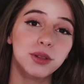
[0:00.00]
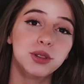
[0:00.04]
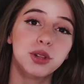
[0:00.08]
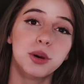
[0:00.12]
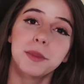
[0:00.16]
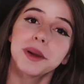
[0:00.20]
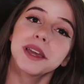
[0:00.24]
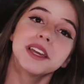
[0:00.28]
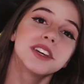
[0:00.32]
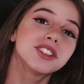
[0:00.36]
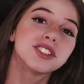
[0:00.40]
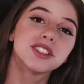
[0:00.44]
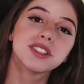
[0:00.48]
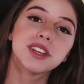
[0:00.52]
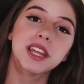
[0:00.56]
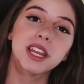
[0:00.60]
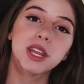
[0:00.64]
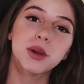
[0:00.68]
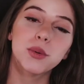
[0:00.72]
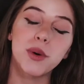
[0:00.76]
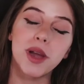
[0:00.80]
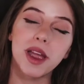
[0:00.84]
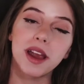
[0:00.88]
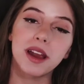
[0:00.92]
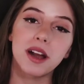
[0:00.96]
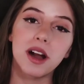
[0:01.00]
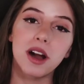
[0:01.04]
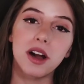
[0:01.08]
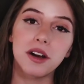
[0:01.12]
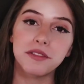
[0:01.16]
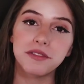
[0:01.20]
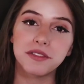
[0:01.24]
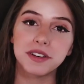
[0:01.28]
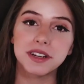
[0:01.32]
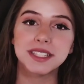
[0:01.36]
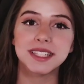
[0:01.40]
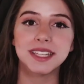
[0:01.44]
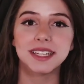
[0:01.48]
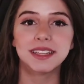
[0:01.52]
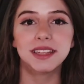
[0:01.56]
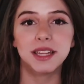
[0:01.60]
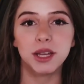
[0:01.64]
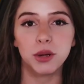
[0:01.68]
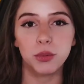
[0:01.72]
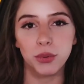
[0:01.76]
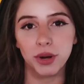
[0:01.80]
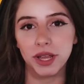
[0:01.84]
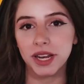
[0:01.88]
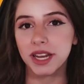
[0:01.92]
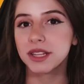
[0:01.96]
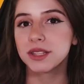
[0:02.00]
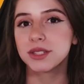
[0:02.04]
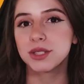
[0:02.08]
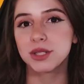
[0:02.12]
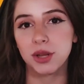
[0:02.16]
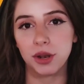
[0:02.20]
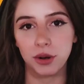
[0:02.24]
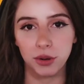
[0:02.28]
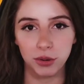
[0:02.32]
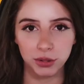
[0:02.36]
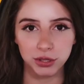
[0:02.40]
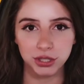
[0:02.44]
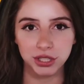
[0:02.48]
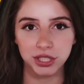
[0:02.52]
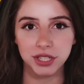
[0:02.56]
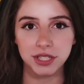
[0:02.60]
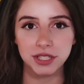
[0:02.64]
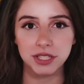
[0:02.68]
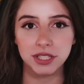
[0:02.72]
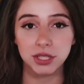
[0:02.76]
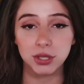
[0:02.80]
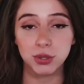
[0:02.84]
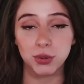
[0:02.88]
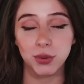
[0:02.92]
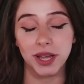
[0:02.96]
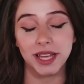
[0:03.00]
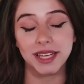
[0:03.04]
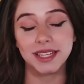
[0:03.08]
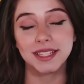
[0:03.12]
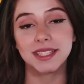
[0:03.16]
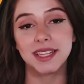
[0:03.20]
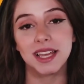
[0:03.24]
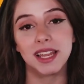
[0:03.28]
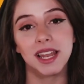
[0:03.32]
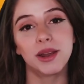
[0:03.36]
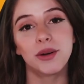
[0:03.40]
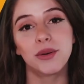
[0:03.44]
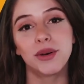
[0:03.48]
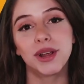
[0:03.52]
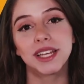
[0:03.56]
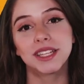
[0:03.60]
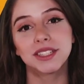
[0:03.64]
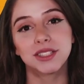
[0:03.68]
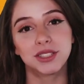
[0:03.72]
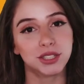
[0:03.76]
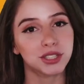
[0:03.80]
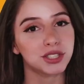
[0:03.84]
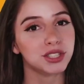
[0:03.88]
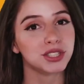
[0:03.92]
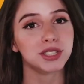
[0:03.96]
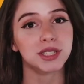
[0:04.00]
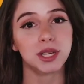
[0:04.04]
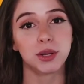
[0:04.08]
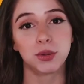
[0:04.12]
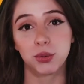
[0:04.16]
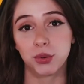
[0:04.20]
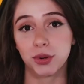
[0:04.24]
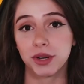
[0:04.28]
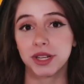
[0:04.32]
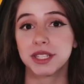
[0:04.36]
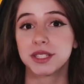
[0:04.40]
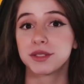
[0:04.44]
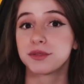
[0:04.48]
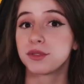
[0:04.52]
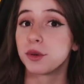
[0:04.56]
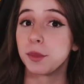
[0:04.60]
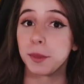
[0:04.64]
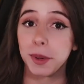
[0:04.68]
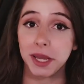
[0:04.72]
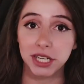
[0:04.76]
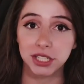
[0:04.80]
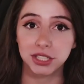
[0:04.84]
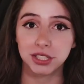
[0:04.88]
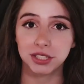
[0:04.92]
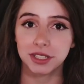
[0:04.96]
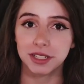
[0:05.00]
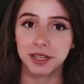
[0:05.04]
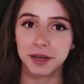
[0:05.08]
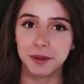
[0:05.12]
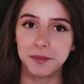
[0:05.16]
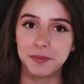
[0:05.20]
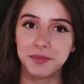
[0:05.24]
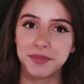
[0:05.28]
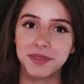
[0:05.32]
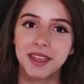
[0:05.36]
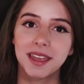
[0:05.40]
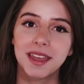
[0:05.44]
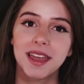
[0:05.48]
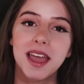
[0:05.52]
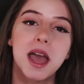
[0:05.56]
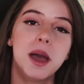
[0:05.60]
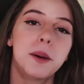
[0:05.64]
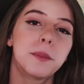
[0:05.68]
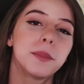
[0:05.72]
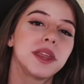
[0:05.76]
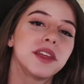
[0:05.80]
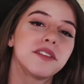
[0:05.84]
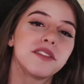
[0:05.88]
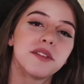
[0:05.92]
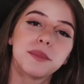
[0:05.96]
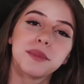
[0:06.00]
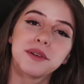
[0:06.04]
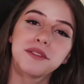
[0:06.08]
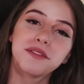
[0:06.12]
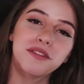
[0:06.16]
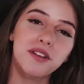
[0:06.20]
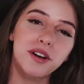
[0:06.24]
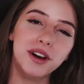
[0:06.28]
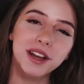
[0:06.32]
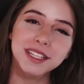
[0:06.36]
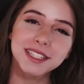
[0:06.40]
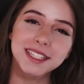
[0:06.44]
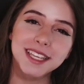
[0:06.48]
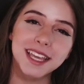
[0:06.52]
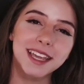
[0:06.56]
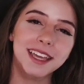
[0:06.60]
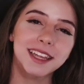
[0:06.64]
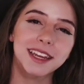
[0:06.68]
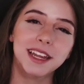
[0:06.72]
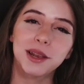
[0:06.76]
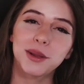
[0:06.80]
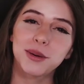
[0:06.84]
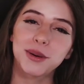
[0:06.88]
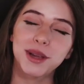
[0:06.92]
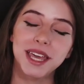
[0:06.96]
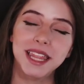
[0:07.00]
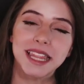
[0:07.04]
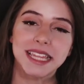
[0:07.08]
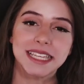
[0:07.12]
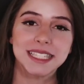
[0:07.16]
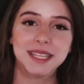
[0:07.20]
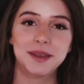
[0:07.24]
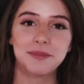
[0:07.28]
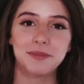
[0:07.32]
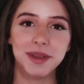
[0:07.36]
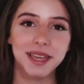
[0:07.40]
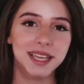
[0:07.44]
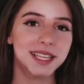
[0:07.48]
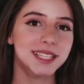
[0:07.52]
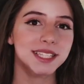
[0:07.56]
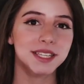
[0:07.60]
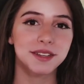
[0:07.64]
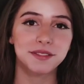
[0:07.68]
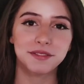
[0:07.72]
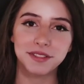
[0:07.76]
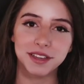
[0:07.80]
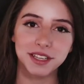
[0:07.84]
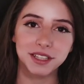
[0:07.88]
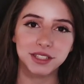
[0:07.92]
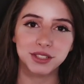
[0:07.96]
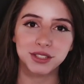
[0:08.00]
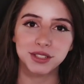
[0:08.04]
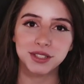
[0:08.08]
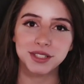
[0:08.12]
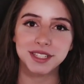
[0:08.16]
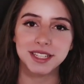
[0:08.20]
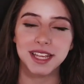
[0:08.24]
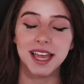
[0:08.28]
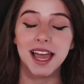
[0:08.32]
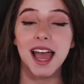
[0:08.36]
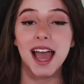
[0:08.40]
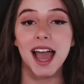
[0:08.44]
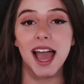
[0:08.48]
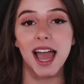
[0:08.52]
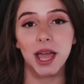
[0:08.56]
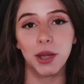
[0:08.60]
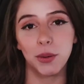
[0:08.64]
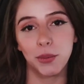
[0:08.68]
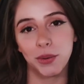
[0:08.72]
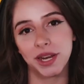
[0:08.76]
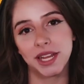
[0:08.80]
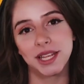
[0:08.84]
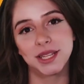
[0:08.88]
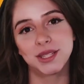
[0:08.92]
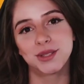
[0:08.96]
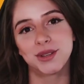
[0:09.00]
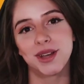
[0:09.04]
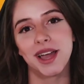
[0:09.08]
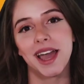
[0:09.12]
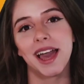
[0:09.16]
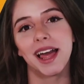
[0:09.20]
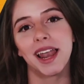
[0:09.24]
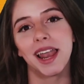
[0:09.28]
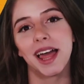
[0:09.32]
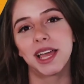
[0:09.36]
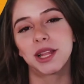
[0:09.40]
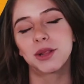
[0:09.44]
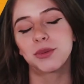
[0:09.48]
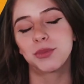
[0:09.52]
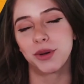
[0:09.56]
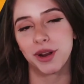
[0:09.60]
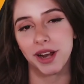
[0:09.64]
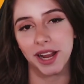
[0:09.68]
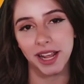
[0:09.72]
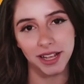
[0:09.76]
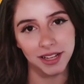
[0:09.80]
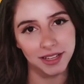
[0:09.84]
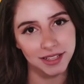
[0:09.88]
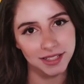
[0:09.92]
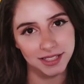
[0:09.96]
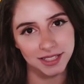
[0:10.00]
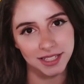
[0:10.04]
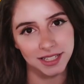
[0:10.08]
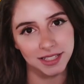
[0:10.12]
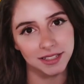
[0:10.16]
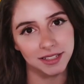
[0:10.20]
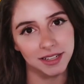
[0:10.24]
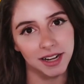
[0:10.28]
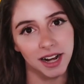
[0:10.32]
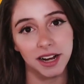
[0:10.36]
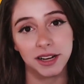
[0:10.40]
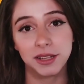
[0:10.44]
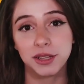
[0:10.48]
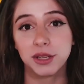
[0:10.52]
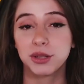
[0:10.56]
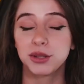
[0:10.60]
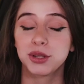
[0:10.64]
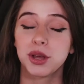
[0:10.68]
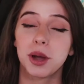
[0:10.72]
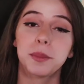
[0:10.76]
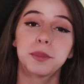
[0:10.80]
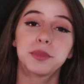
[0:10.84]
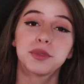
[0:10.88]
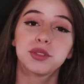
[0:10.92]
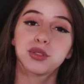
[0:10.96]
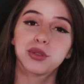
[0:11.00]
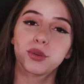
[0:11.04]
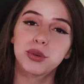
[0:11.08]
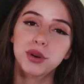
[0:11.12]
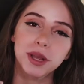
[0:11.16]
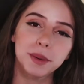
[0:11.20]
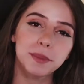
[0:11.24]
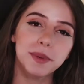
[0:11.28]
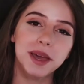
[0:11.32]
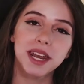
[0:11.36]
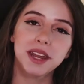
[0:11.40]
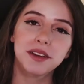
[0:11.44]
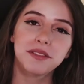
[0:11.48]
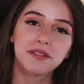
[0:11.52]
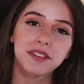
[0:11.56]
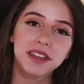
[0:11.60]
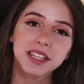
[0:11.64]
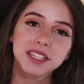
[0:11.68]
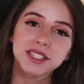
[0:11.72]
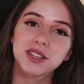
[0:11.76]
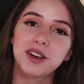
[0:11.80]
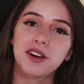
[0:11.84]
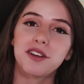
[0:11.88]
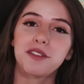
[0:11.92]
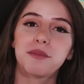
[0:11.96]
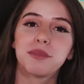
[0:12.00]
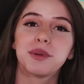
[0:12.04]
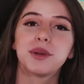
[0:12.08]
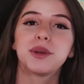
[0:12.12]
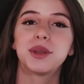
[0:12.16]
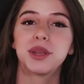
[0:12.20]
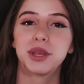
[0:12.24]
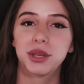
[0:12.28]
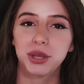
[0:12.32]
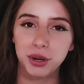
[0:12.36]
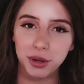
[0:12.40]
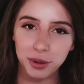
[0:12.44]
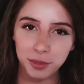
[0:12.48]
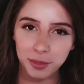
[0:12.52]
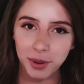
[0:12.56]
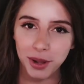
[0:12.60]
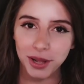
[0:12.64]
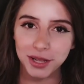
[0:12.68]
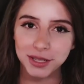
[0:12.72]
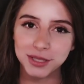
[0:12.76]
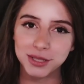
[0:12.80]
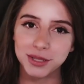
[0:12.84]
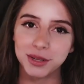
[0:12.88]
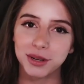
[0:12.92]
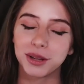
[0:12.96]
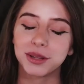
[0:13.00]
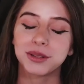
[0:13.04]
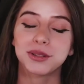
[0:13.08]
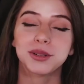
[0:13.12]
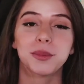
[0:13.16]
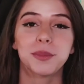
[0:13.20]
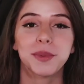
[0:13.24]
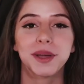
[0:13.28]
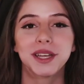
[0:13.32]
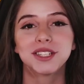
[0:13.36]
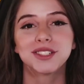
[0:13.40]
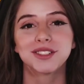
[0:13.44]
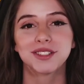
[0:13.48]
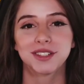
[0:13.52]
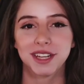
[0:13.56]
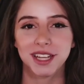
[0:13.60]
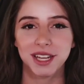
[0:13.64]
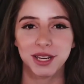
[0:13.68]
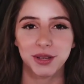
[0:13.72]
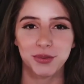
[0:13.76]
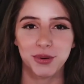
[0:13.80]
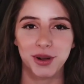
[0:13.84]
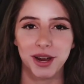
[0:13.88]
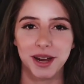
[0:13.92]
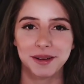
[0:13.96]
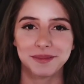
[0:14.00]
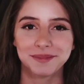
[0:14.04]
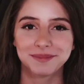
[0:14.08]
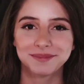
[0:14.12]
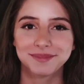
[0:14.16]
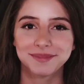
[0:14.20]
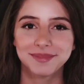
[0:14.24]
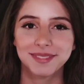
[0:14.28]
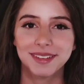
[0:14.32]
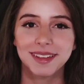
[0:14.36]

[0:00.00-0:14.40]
Automation Anywhere offers integrated solutions to accelerate digital transformation. But even before taking a look at these amazing features, I wanted to highlight what I consider are the top 3 benefits of building your bots on Automation Anywhere.